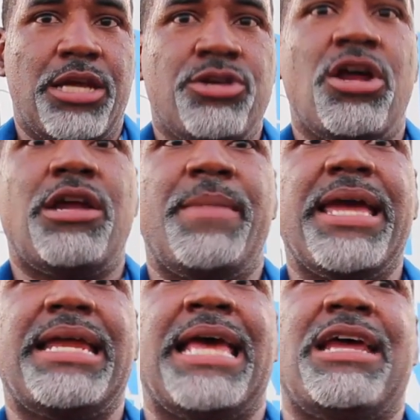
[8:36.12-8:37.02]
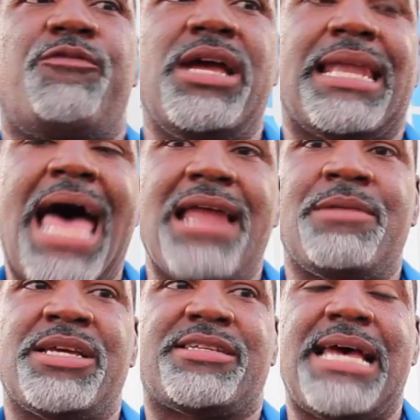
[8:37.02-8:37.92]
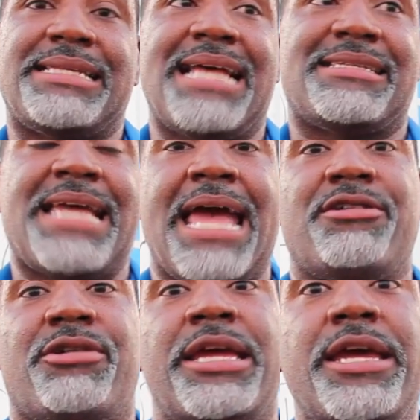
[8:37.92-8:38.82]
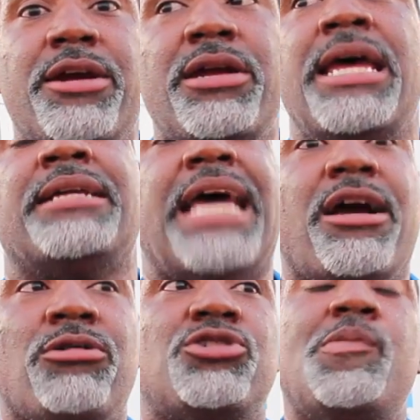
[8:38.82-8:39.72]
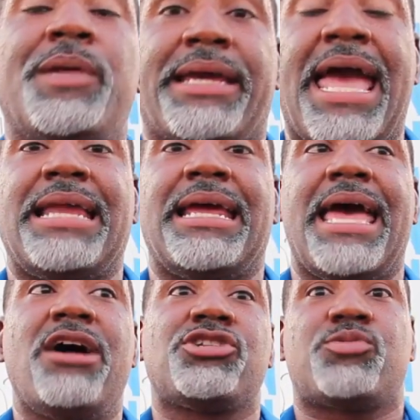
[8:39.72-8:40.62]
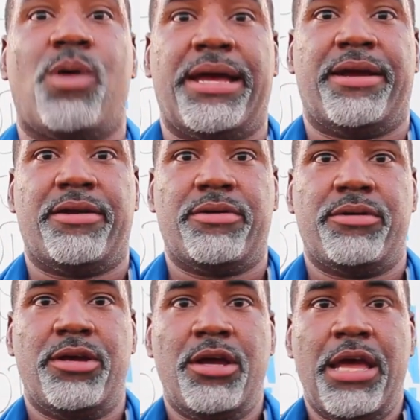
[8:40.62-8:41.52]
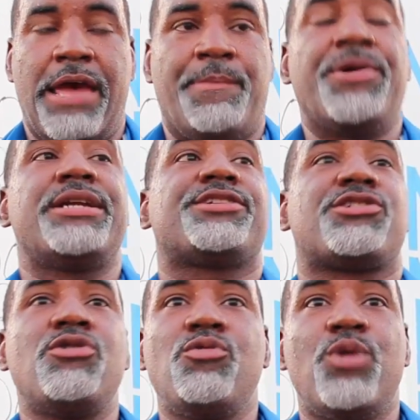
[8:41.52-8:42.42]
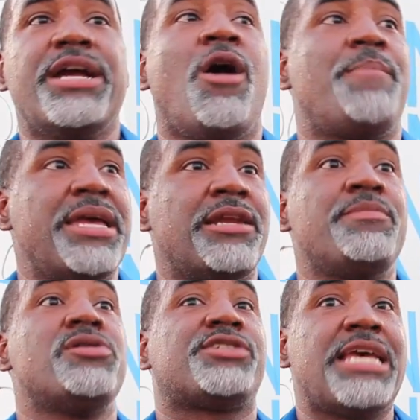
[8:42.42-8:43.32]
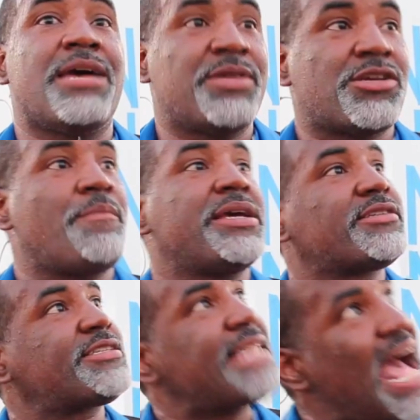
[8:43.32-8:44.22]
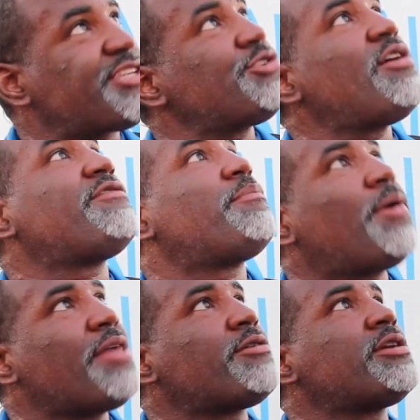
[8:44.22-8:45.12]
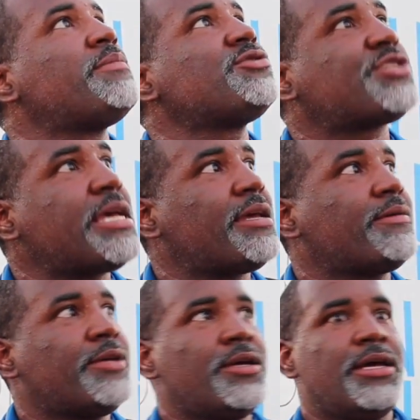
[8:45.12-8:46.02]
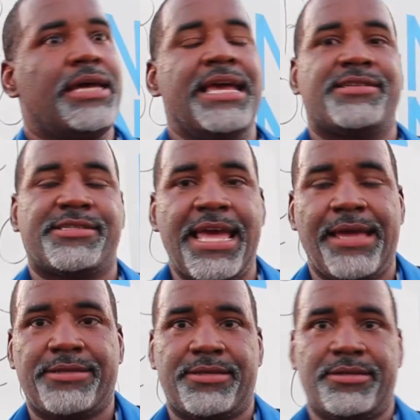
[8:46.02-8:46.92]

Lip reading: You know what I mean? And if we allow them to set that standard here, they're gonna duplicate it elsewhere. And pretty soon we're gonna be in a museum. It's gonna be a statue of a brother in a museum, extinct.